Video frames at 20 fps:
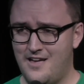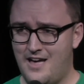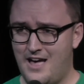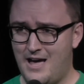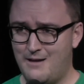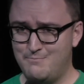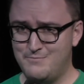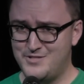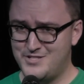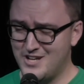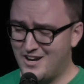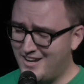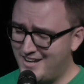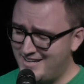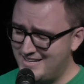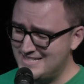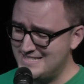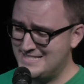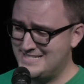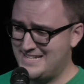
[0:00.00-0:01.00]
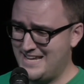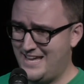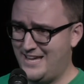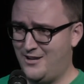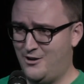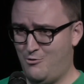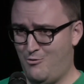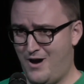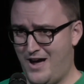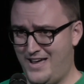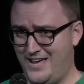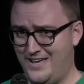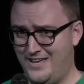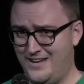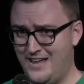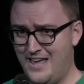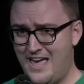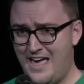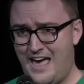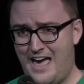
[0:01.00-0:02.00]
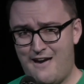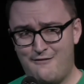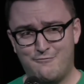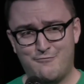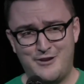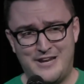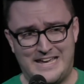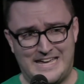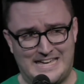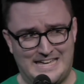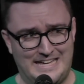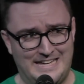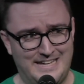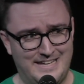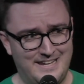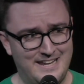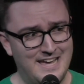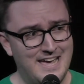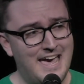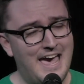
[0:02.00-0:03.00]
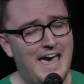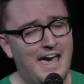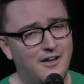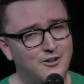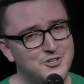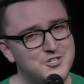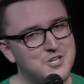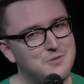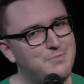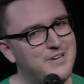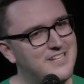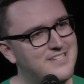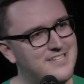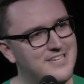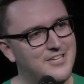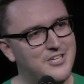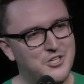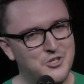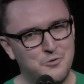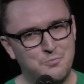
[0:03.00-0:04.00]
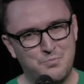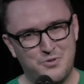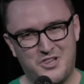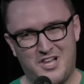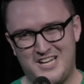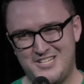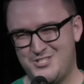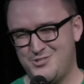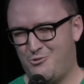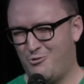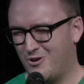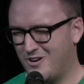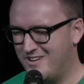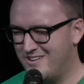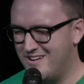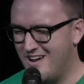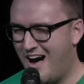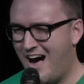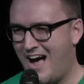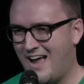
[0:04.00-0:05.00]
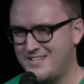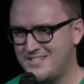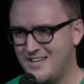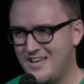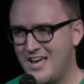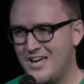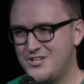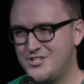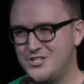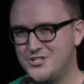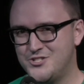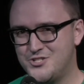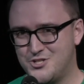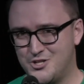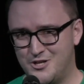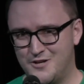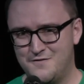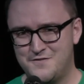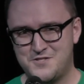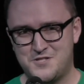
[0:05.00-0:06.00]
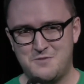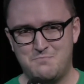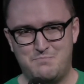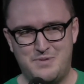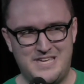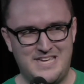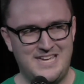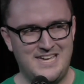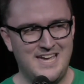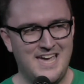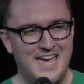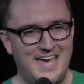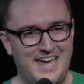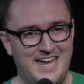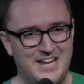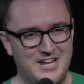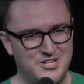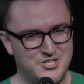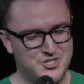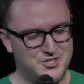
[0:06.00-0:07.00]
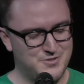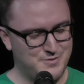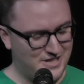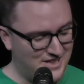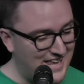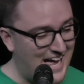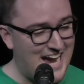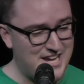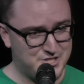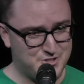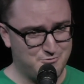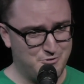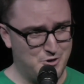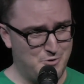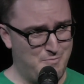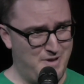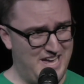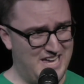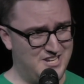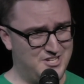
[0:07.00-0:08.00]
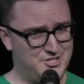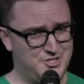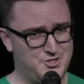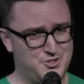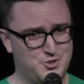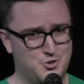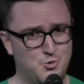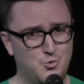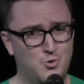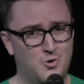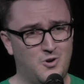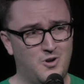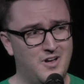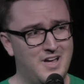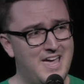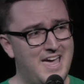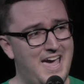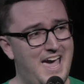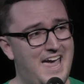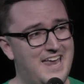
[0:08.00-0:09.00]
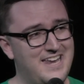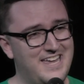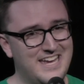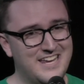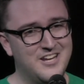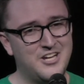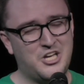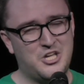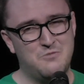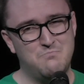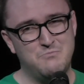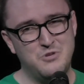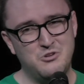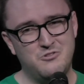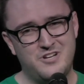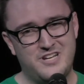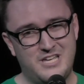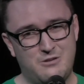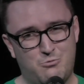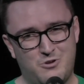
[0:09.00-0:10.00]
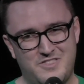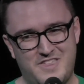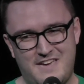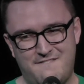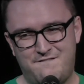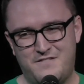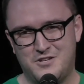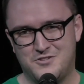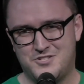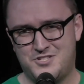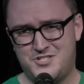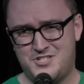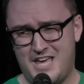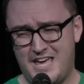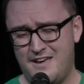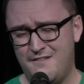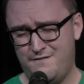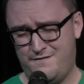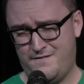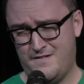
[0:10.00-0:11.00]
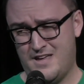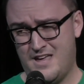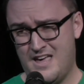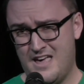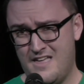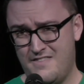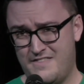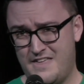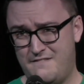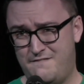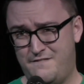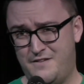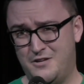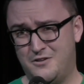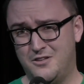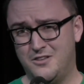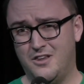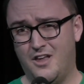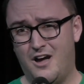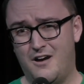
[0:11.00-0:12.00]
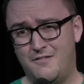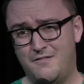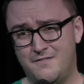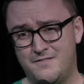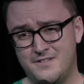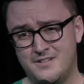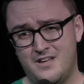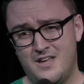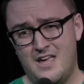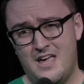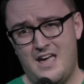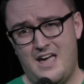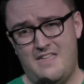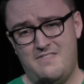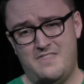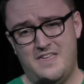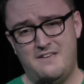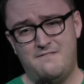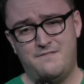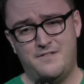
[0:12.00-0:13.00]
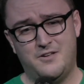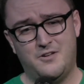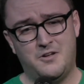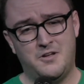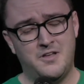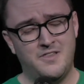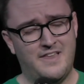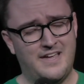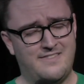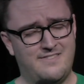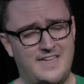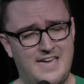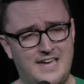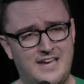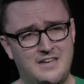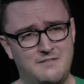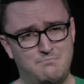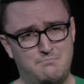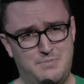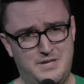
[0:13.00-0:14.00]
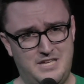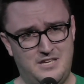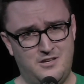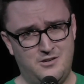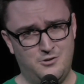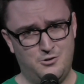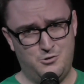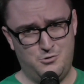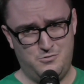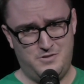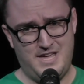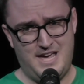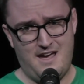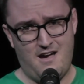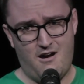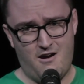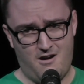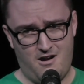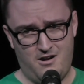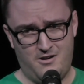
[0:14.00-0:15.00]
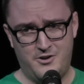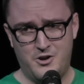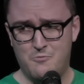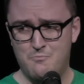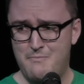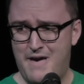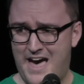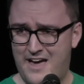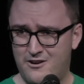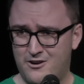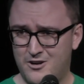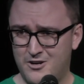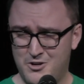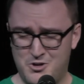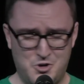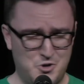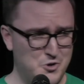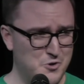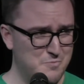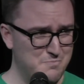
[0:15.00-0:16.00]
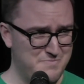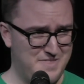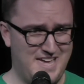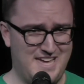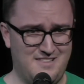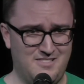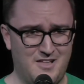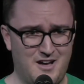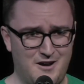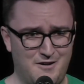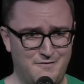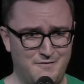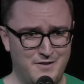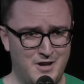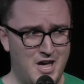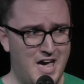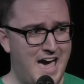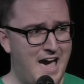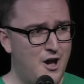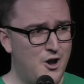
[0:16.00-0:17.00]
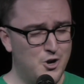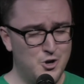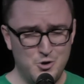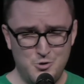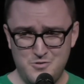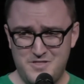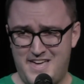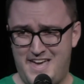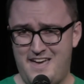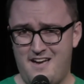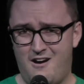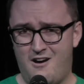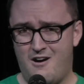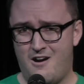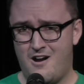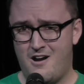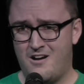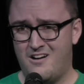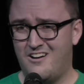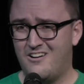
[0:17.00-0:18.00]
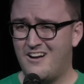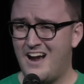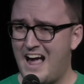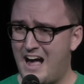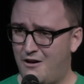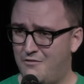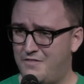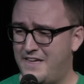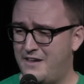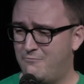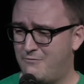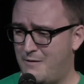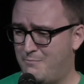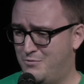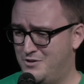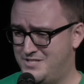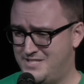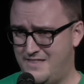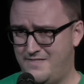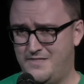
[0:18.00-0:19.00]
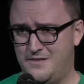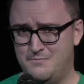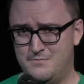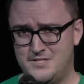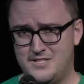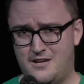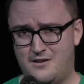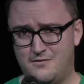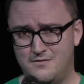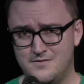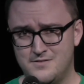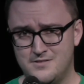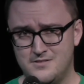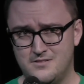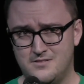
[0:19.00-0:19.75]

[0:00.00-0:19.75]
I'm done staying quiet. Every kid, LGBTQ plus or not, deserves to be in a classroom, in a school, and in a community where they feel safe, they feel loved, and they feel like they can be who they are, no matter whom they love, who they are, or how they represent themselves.